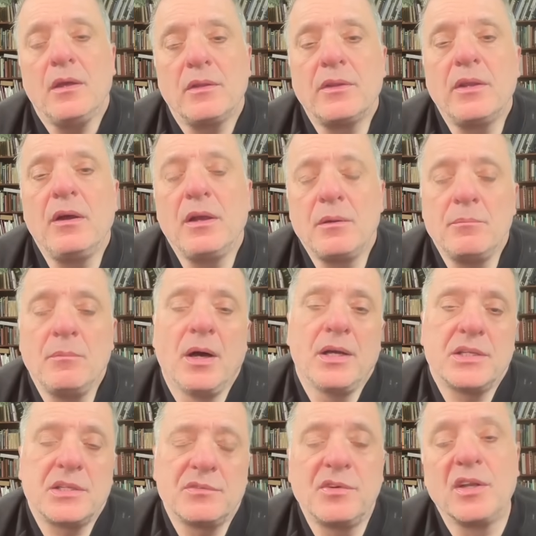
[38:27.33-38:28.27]
though it
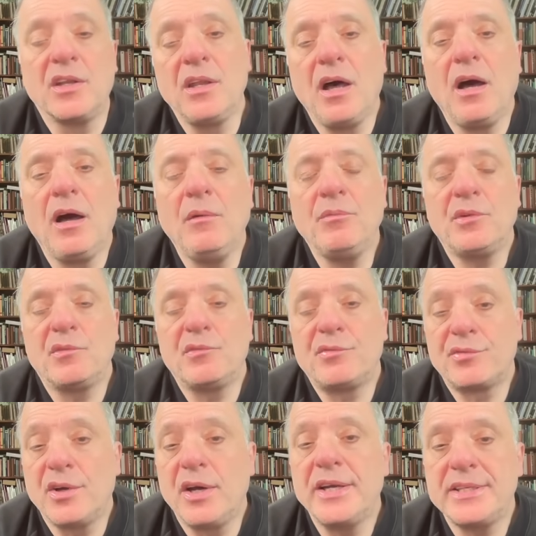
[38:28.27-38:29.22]
might have alarmed and
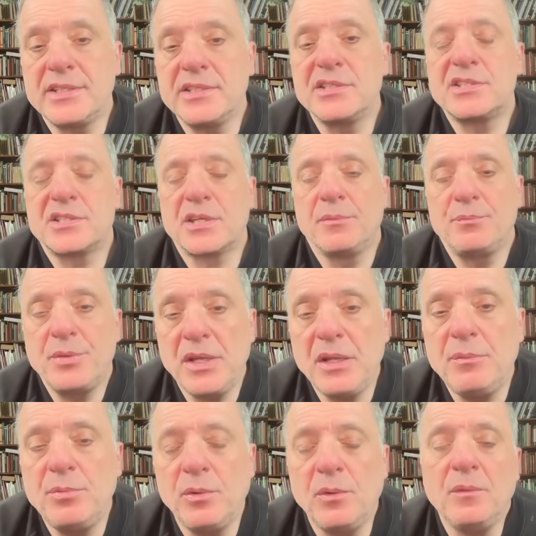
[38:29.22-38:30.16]
frightened some
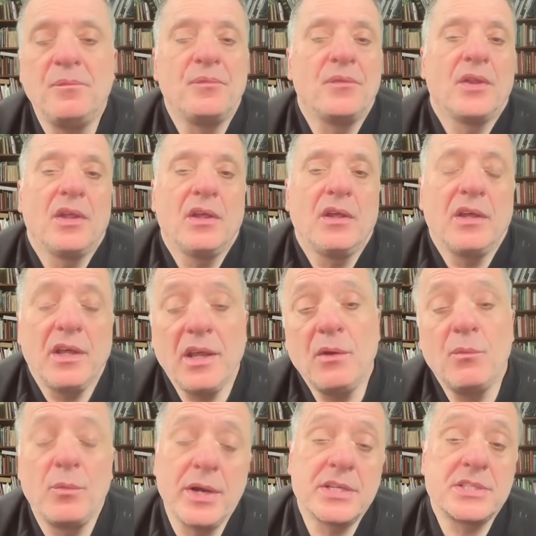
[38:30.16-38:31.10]
people
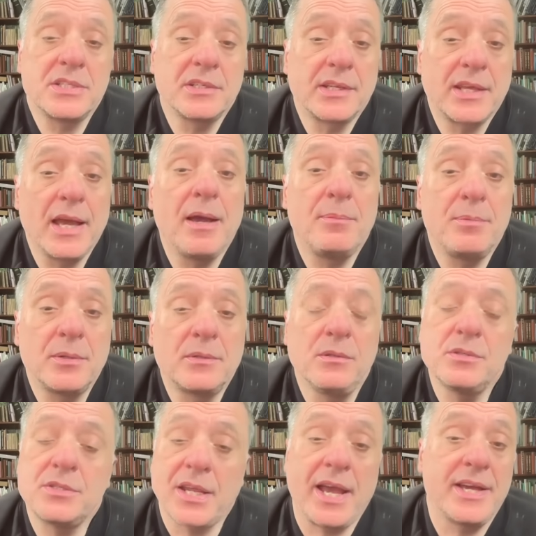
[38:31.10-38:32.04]
in Western
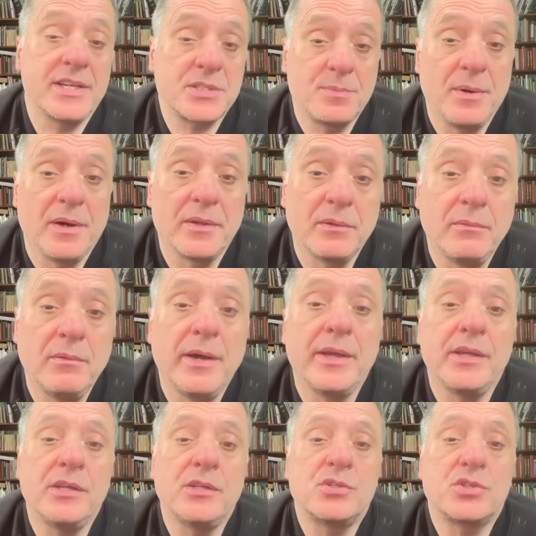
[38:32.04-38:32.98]
capitals, as by the way
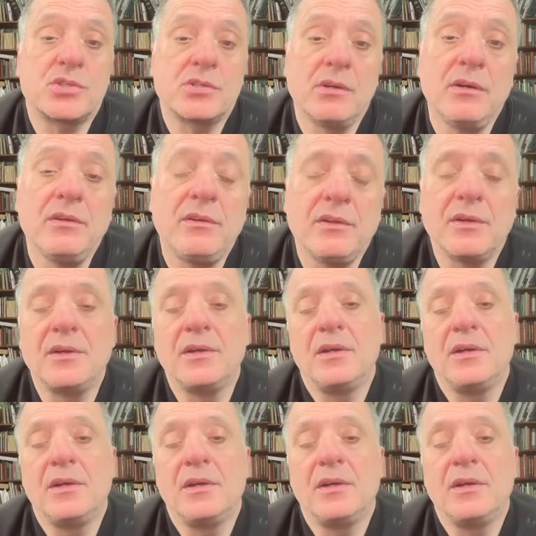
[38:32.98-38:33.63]
it should,